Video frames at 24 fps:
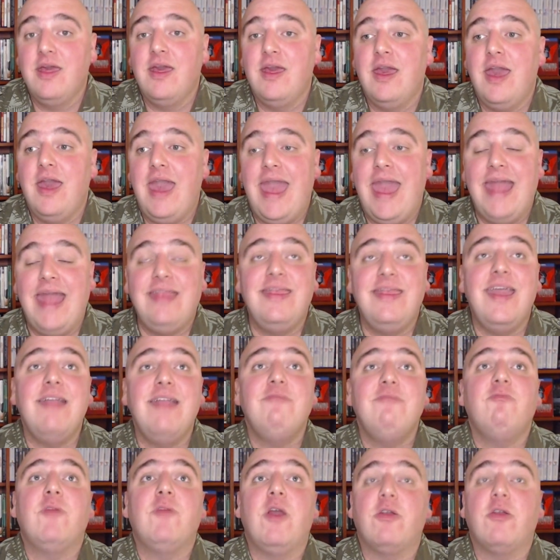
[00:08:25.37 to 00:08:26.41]
And then
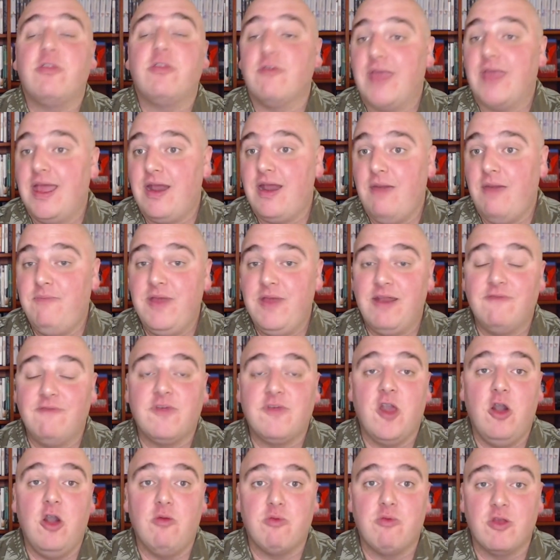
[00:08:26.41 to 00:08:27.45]
we also get a bit of
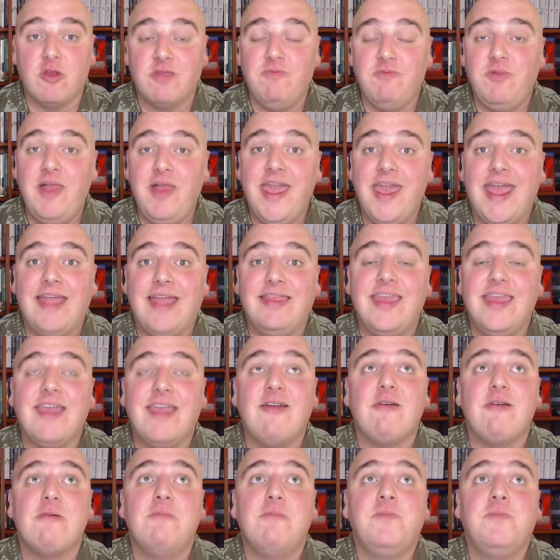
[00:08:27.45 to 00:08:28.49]
Kobra's plan. They
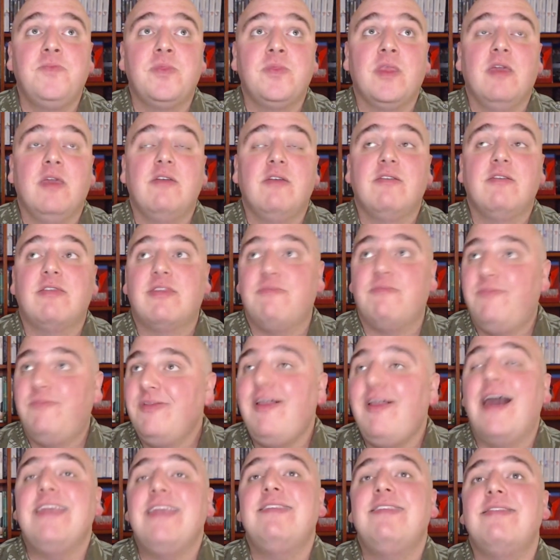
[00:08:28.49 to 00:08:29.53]
are
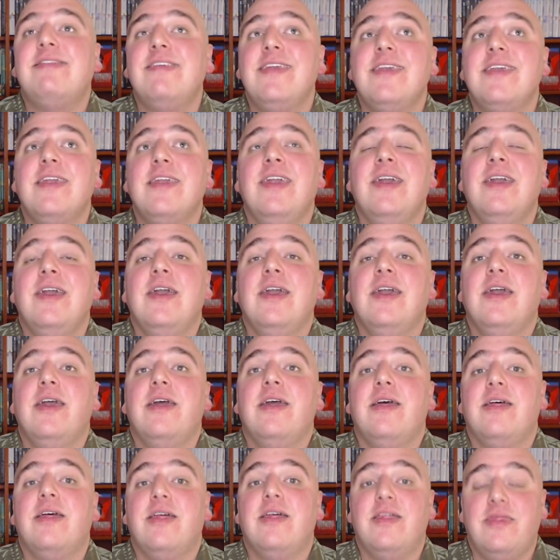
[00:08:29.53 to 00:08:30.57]
splicing
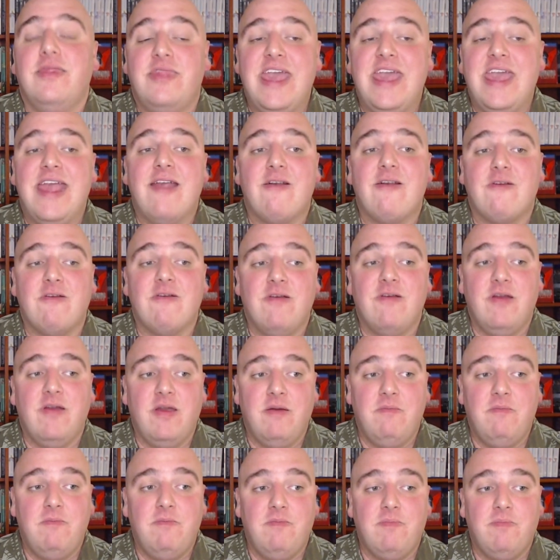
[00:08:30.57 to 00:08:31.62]
their
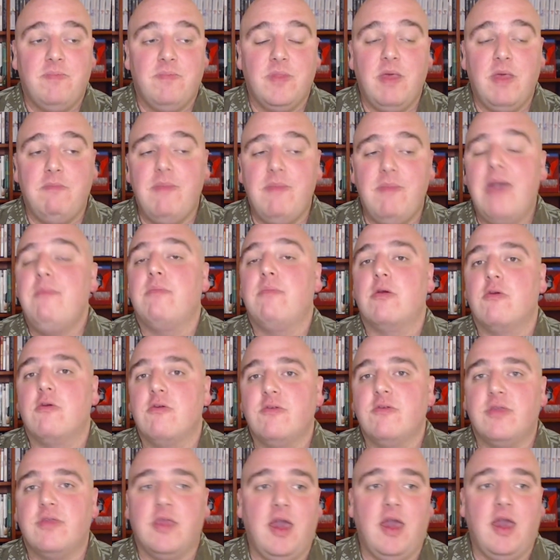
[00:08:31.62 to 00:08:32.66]

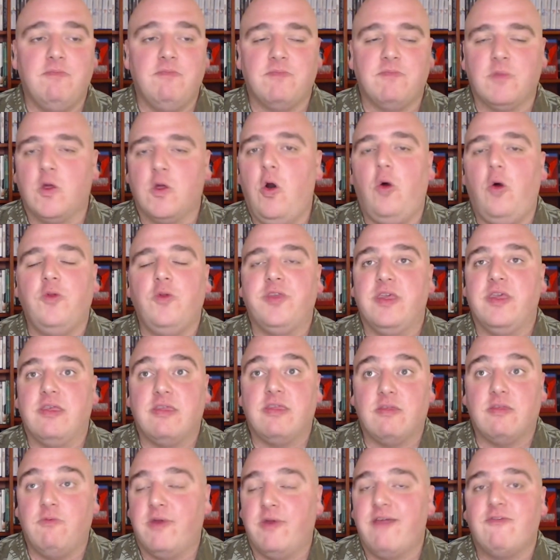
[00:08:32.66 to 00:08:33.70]
members,
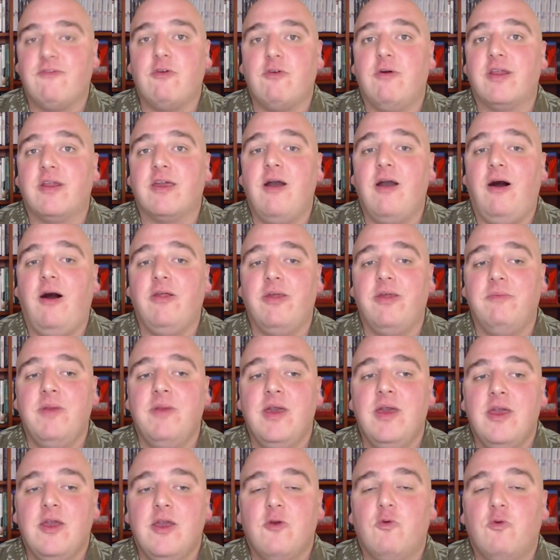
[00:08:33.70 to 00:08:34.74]
cultists, whatever you want to call them,
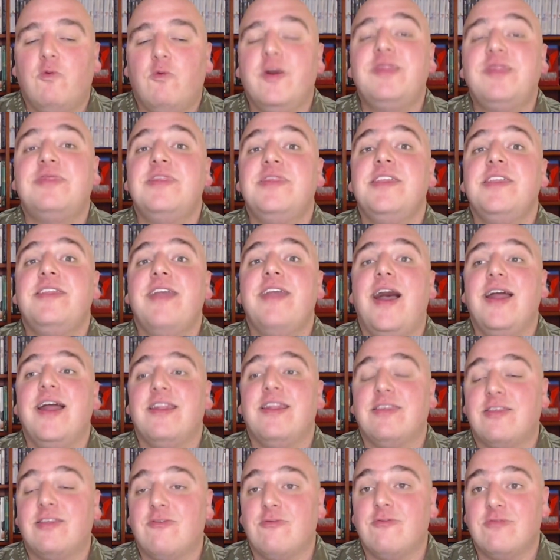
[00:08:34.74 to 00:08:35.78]
with the
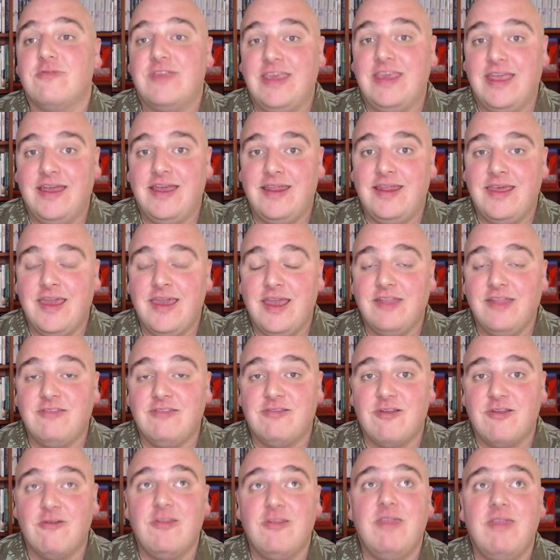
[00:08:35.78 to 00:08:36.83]
dinosaur DNA to
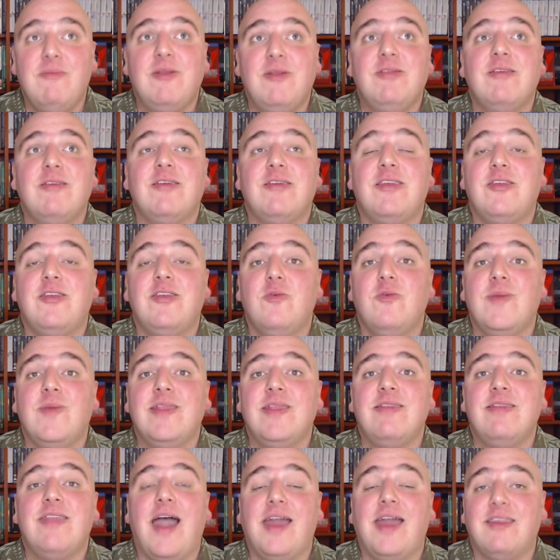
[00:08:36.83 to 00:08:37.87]
turn them into human
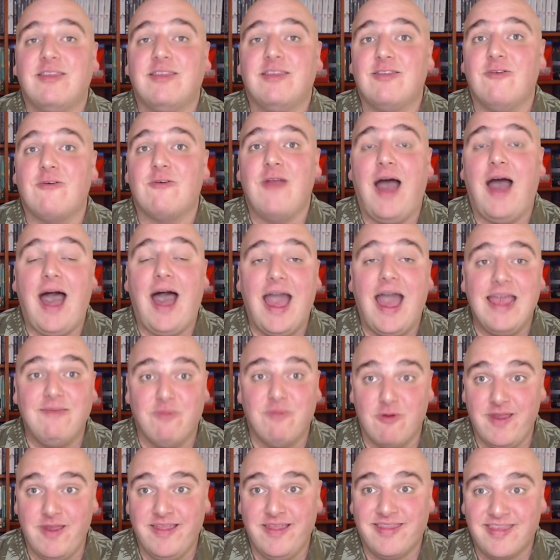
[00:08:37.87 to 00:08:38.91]
dinosaur
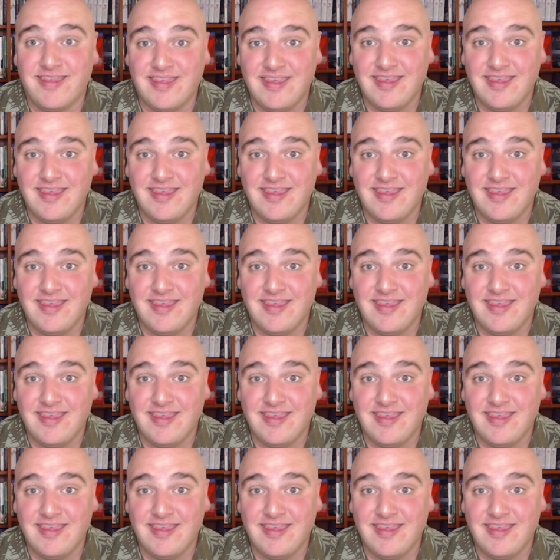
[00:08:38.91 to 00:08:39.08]
hybrids.